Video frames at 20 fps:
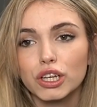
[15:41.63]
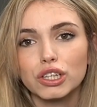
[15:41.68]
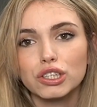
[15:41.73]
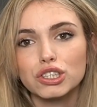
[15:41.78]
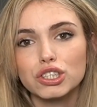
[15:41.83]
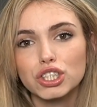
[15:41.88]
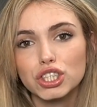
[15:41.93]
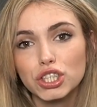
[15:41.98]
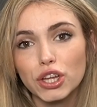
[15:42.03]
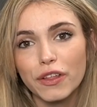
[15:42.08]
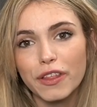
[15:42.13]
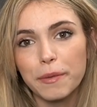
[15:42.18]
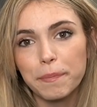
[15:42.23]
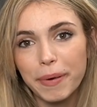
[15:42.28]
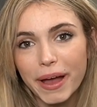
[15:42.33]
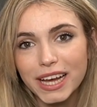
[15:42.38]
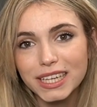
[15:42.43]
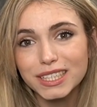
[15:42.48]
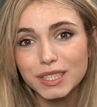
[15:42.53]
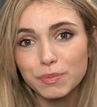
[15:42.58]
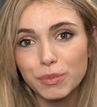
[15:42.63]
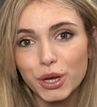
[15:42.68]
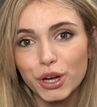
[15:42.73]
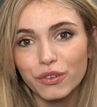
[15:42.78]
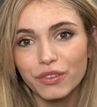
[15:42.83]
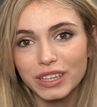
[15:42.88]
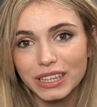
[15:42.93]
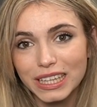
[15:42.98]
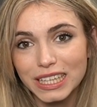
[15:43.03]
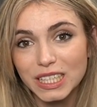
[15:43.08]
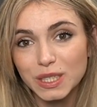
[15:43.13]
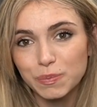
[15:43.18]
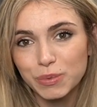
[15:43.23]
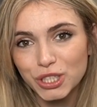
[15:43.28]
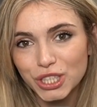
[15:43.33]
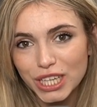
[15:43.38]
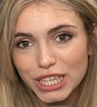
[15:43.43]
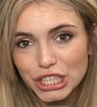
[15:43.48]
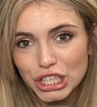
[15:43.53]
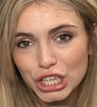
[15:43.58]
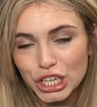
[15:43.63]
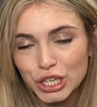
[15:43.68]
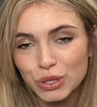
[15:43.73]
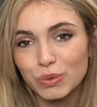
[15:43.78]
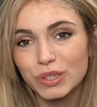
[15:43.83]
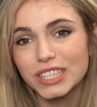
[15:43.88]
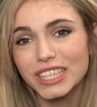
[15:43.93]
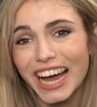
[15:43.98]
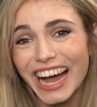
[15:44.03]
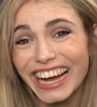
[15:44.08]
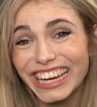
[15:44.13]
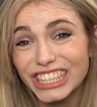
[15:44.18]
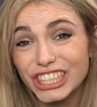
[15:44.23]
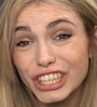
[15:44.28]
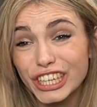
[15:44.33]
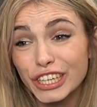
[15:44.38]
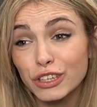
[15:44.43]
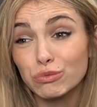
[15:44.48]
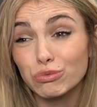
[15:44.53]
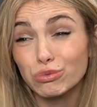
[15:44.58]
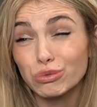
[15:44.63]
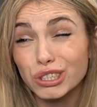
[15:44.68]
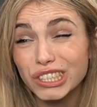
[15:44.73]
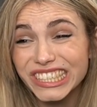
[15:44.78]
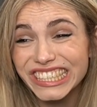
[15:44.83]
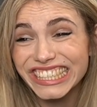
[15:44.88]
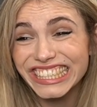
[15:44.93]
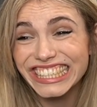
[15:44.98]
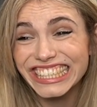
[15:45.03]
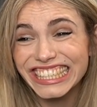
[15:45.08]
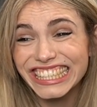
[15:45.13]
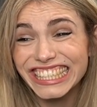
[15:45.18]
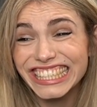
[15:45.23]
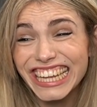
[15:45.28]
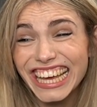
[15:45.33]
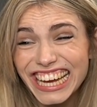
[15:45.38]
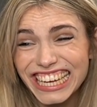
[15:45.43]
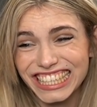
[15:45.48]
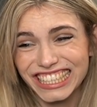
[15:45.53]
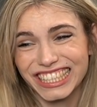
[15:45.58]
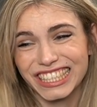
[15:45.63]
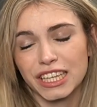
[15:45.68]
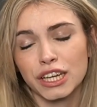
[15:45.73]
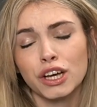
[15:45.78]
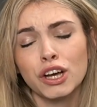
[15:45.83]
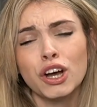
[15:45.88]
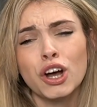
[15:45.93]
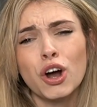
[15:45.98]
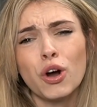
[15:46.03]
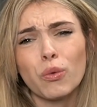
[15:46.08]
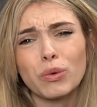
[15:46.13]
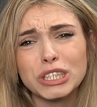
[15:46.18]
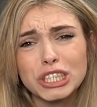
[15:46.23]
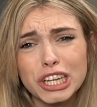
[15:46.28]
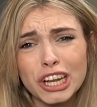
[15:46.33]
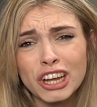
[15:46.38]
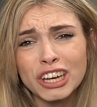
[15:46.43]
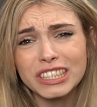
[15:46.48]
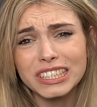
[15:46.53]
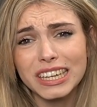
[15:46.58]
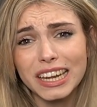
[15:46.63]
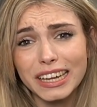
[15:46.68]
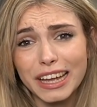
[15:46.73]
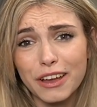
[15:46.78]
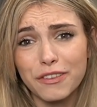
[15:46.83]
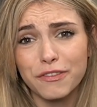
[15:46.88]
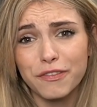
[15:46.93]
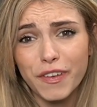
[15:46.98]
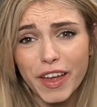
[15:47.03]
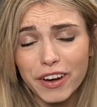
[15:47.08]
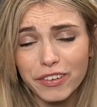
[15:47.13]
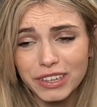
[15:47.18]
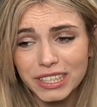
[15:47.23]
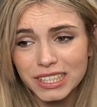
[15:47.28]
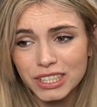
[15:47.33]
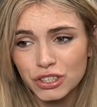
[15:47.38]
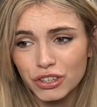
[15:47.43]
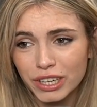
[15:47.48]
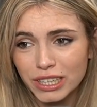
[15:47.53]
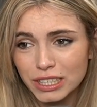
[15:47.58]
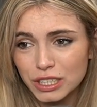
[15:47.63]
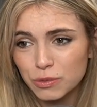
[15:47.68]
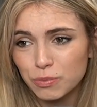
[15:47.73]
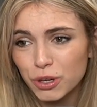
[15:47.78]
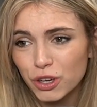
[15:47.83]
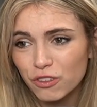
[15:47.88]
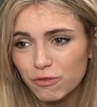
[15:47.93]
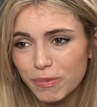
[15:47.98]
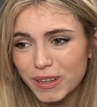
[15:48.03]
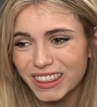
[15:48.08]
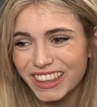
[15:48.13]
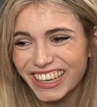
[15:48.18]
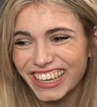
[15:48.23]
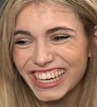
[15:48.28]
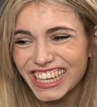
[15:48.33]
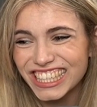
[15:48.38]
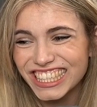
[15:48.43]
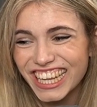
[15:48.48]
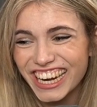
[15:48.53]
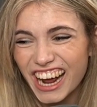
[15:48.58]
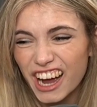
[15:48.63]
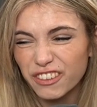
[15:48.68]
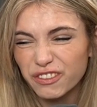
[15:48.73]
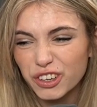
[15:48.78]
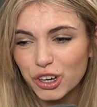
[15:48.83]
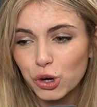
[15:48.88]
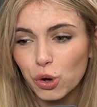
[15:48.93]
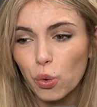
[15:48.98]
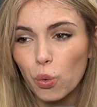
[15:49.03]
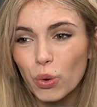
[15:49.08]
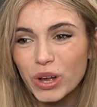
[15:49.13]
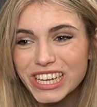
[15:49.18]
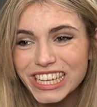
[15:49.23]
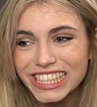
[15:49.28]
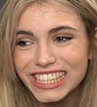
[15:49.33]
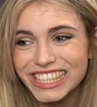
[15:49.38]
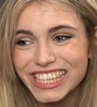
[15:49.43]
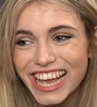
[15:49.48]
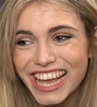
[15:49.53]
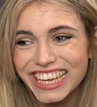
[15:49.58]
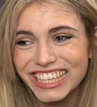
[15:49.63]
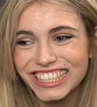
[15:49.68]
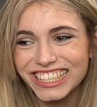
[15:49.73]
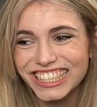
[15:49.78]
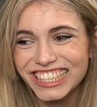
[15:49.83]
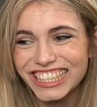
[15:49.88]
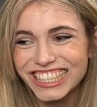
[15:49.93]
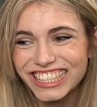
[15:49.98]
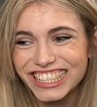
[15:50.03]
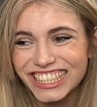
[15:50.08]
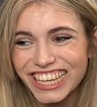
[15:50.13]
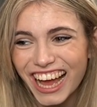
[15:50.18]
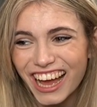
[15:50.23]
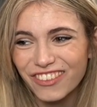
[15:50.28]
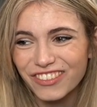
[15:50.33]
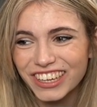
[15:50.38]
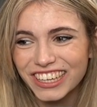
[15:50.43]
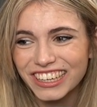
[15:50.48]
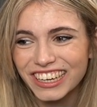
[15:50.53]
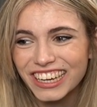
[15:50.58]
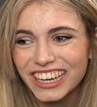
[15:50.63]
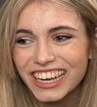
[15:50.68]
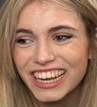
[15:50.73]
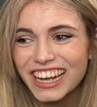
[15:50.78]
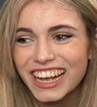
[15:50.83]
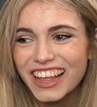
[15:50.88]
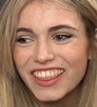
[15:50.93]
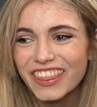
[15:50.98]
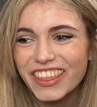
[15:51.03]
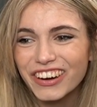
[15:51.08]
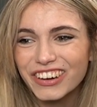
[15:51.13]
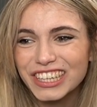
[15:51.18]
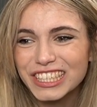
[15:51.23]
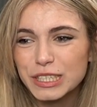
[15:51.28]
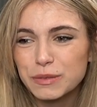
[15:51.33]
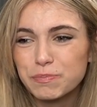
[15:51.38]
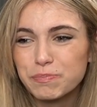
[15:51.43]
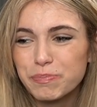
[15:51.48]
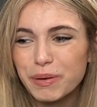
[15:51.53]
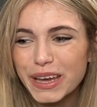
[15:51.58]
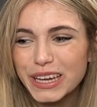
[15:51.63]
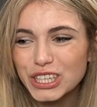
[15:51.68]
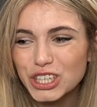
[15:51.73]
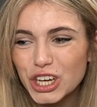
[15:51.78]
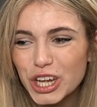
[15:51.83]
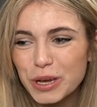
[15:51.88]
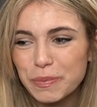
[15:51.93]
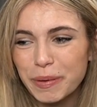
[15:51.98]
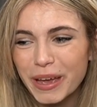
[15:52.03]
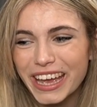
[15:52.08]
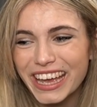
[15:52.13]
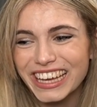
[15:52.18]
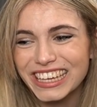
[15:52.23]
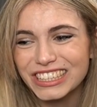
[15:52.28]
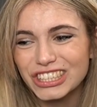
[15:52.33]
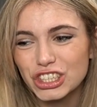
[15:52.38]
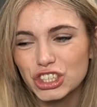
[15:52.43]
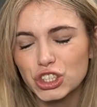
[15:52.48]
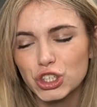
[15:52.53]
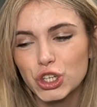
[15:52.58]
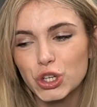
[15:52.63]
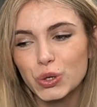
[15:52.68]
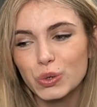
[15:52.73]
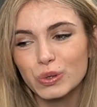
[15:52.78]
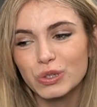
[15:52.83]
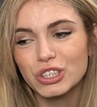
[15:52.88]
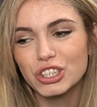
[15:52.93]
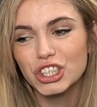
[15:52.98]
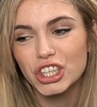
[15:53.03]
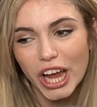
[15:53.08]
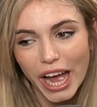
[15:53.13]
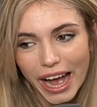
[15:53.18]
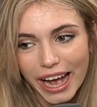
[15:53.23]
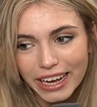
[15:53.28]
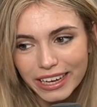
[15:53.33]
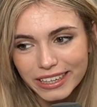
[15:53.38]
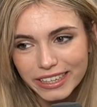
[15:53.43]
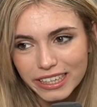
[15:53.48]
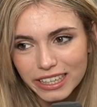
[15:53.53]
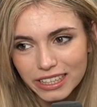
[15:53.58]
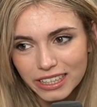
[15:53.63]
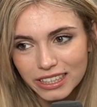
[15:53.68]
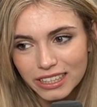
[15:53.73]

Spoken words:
So the best move in this position was actually rook c6, which looks like a very strange move, but the idea is that after queen takes d7, there is bishop h2 check.